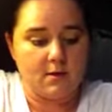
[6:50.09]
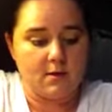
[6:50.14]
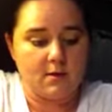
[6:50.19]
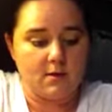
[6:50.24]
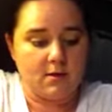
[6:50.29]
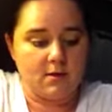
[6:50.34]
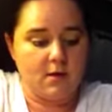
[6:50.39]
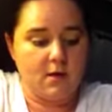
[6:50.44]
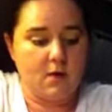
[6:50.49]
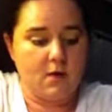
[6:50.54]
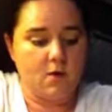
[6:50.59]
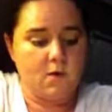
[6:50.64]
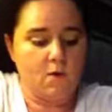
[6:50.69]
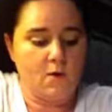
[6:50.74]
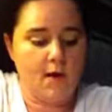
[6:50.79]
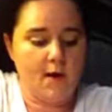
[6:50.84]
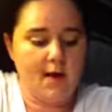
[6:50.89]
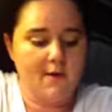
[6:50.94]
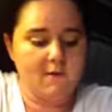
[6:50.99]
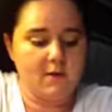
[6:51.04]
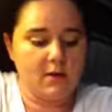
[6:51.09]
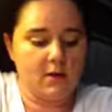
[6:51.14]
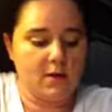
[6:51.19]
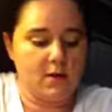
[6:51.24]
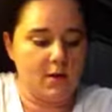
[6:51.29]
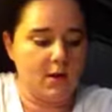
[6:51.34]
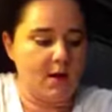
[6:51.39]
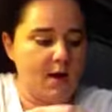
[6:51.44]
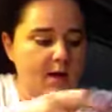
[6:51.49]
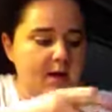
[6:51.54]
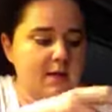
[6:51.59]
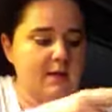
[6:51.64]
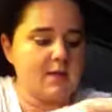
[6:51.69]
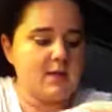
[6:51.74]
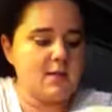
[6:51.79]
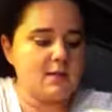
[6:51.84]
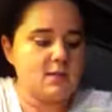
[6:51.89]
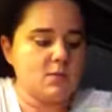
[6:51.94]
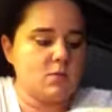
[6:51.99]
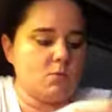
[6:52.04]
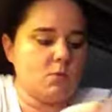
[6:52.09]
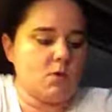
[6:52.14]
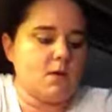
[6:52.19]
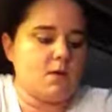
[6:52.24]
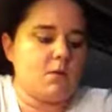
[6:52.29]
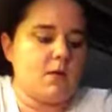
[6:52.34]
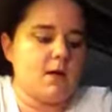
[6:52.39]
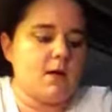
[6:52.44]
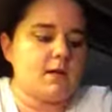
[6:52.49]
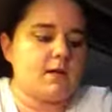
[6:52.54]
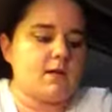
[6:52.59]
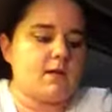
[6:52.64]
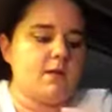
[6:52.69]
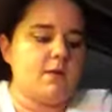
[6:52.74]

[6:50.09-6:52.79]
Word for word: So I have a lot of these to work with.